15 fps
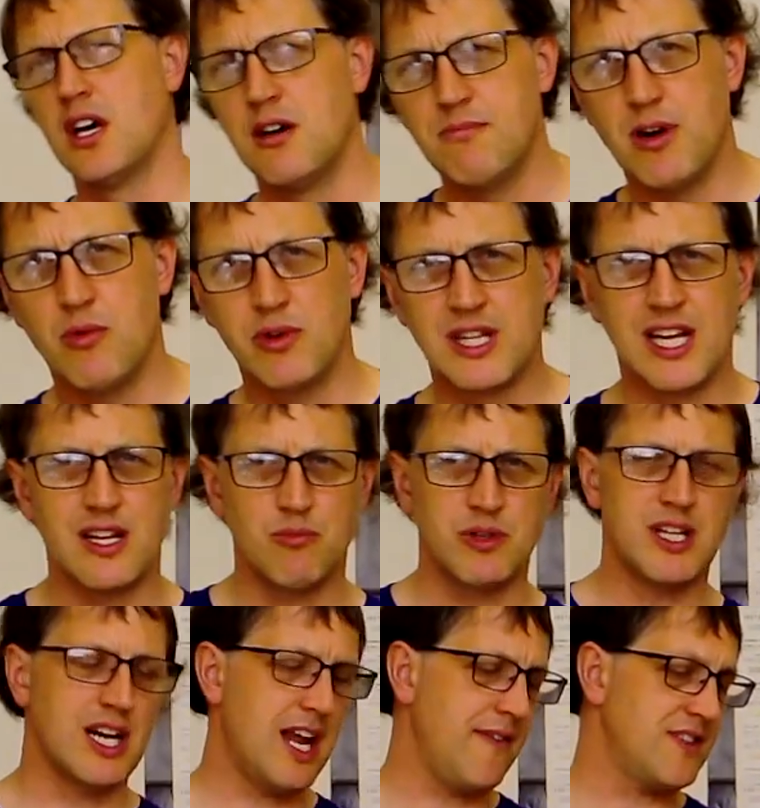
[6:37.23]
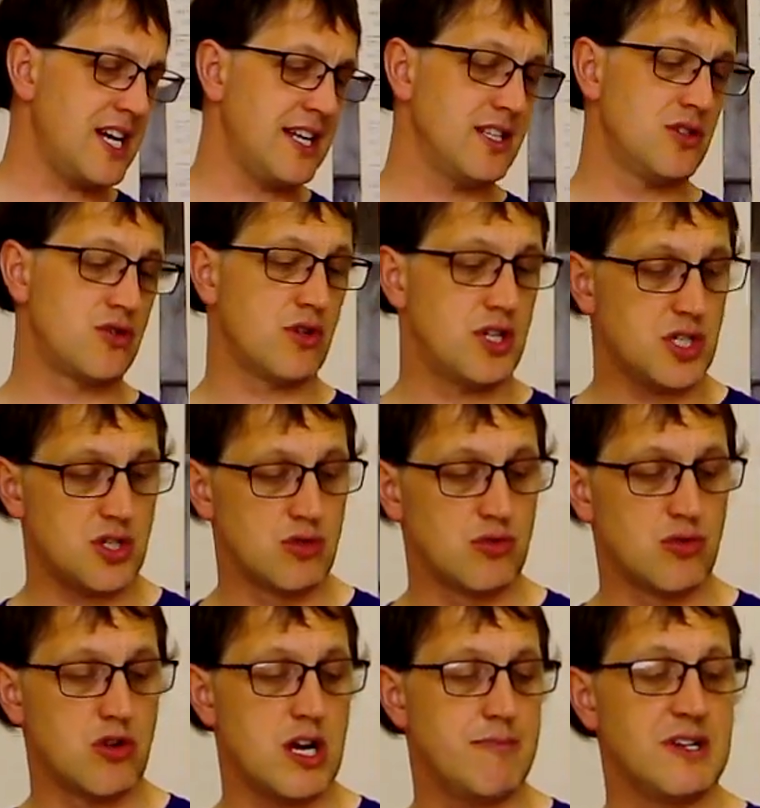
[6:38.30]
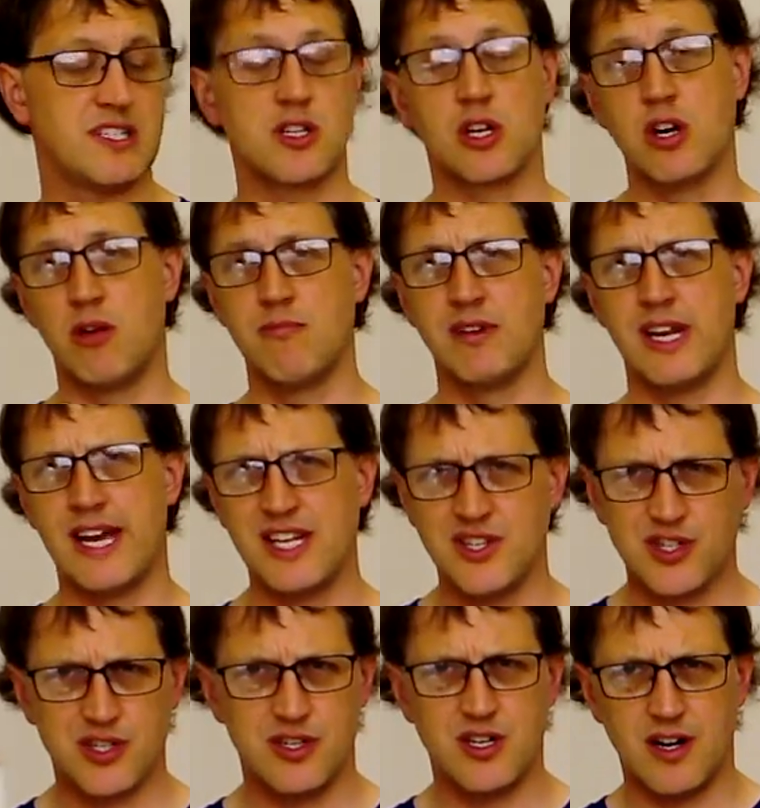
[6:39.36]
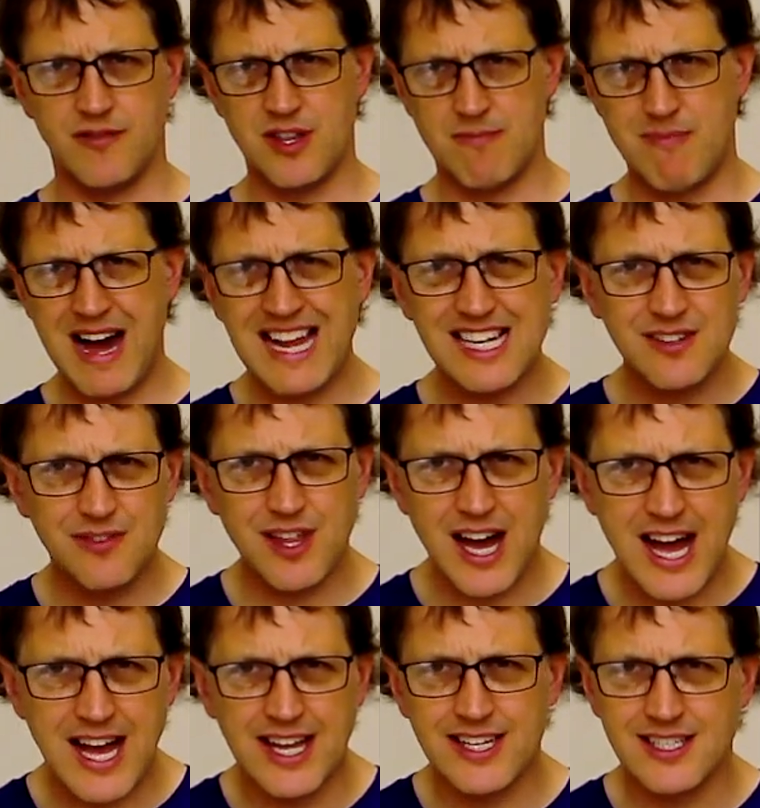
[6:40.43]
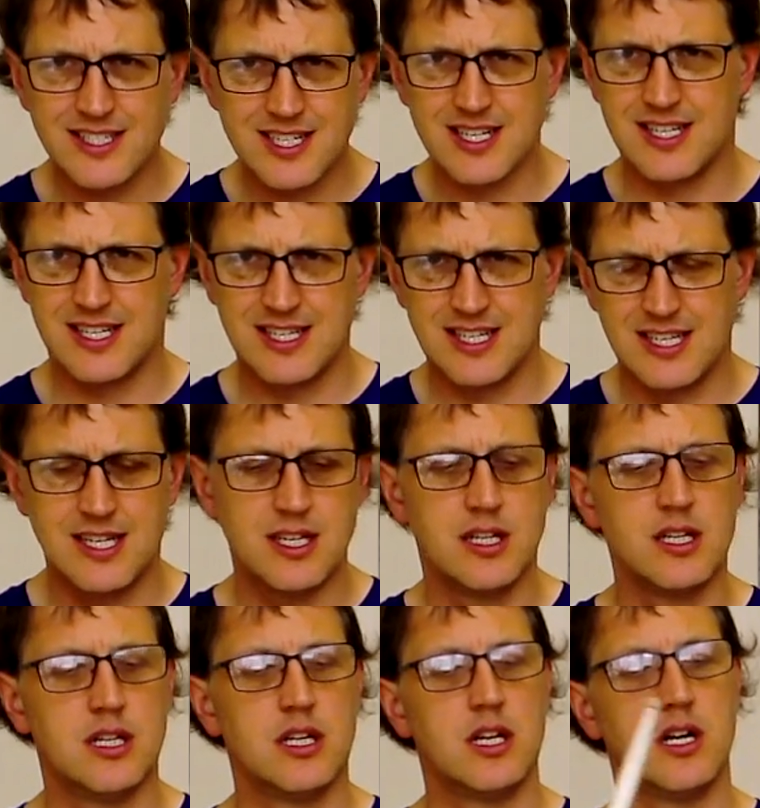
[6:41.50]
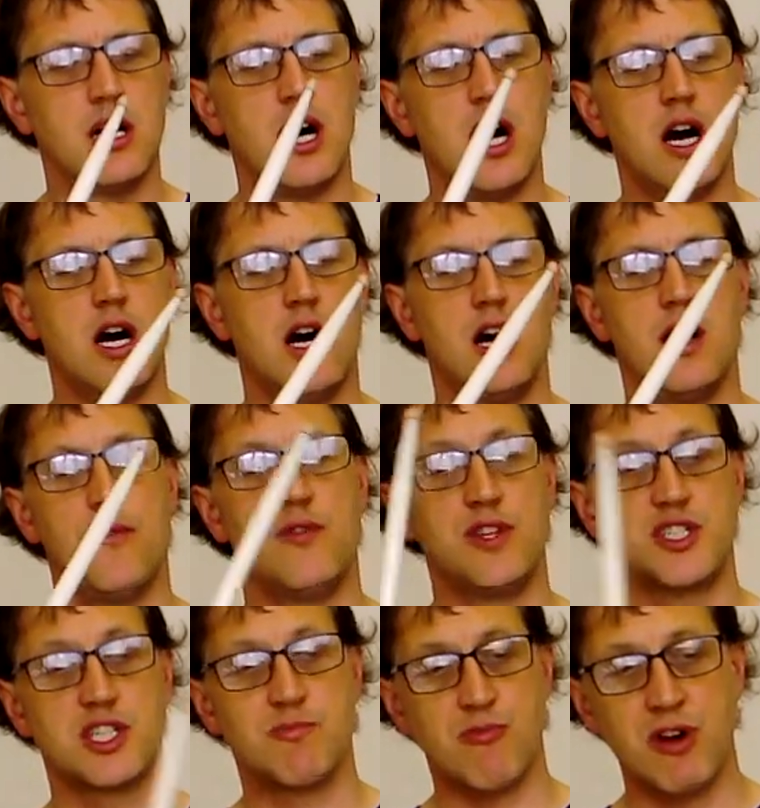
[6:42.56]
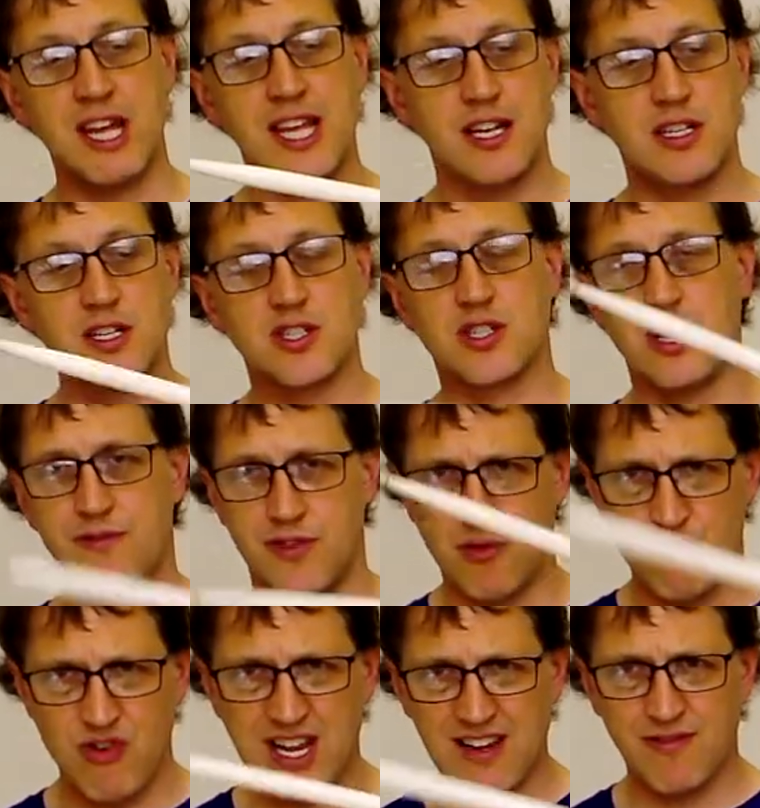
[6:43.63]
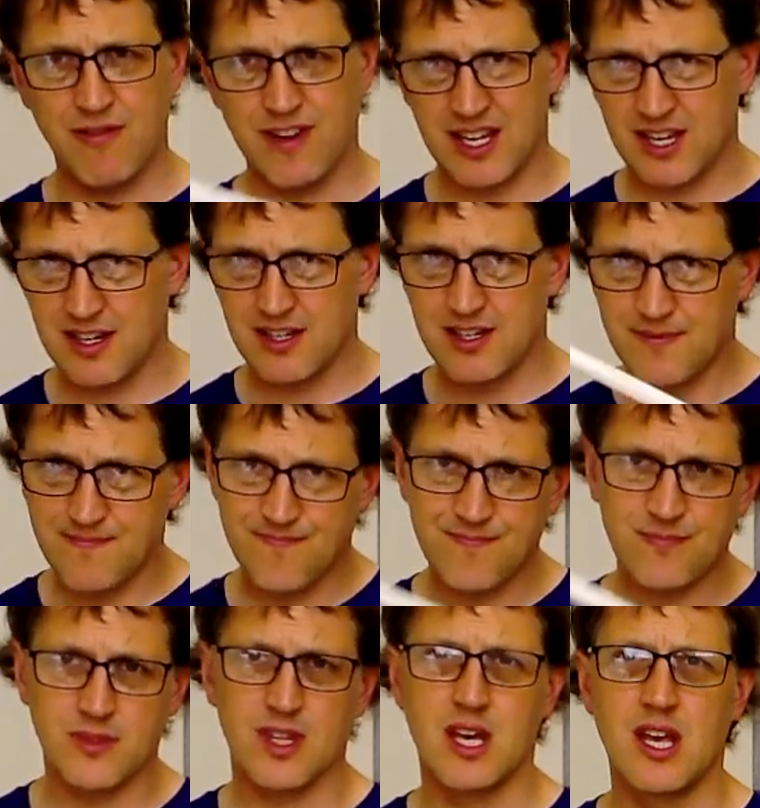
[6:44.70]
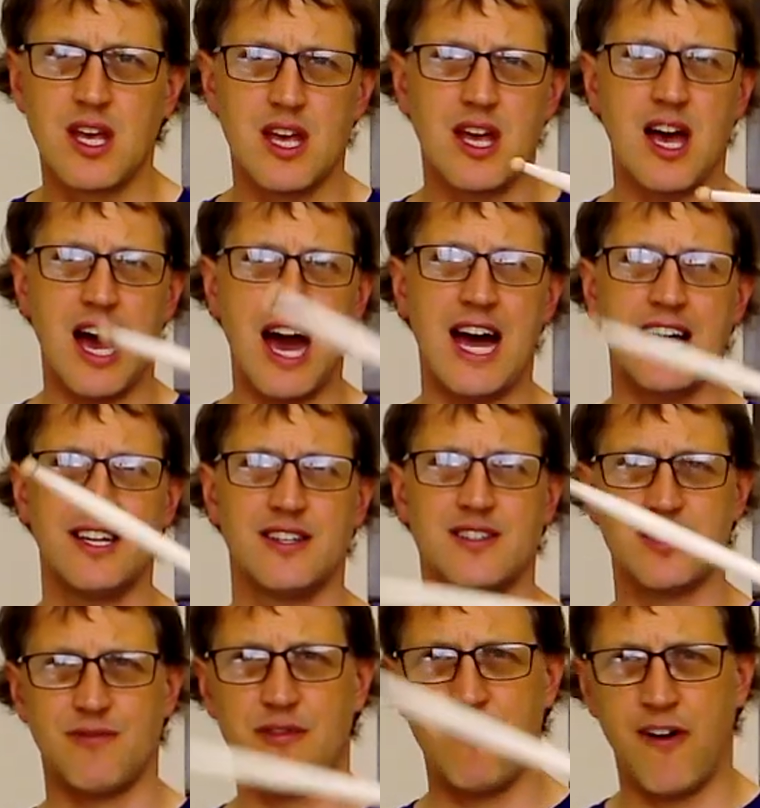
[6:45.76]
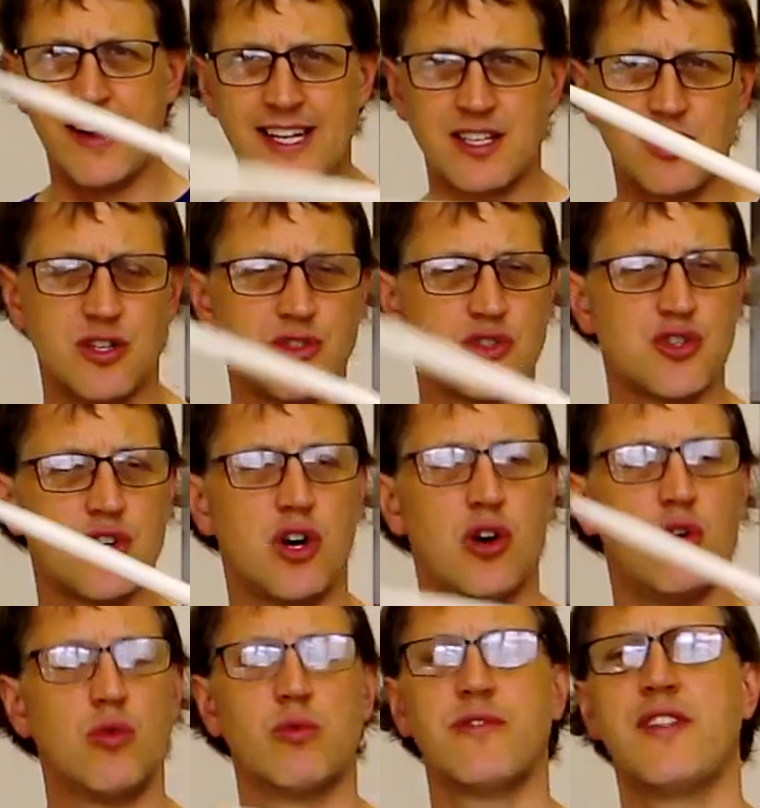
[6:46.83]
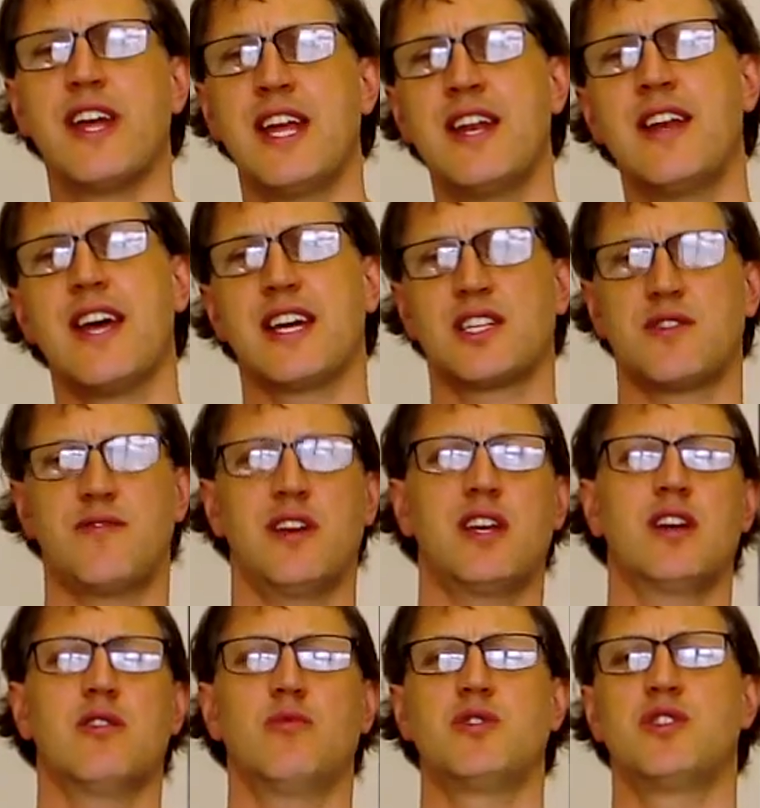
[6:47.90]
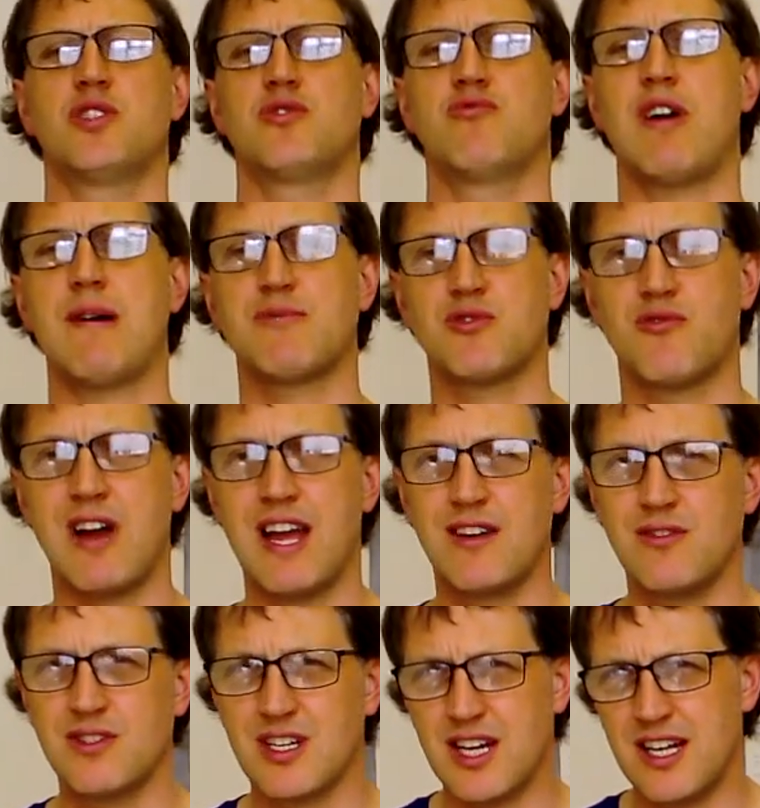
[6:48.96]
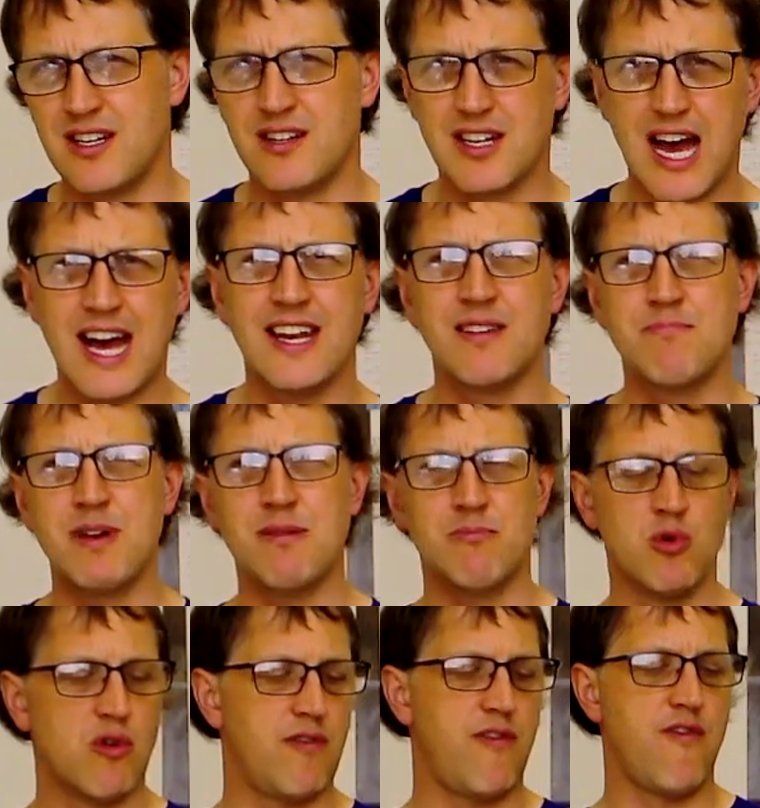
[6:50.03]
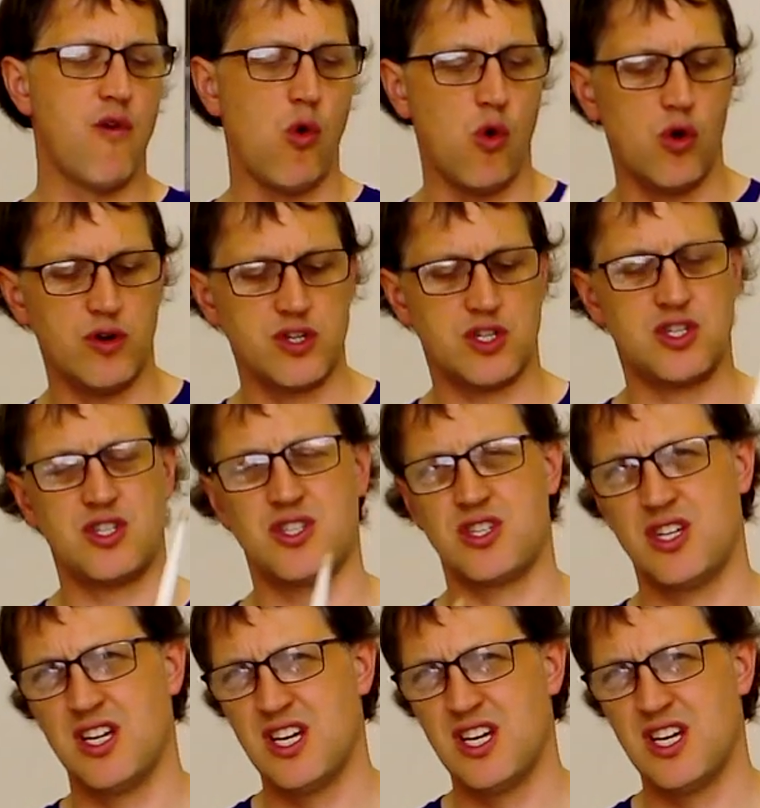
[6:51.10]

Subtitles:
But with the left hand in traditional grip, it's a combination of the back of the hand, the springiness of the ring finger, and fine control with the index finger, which is wrapped round, and a bit more force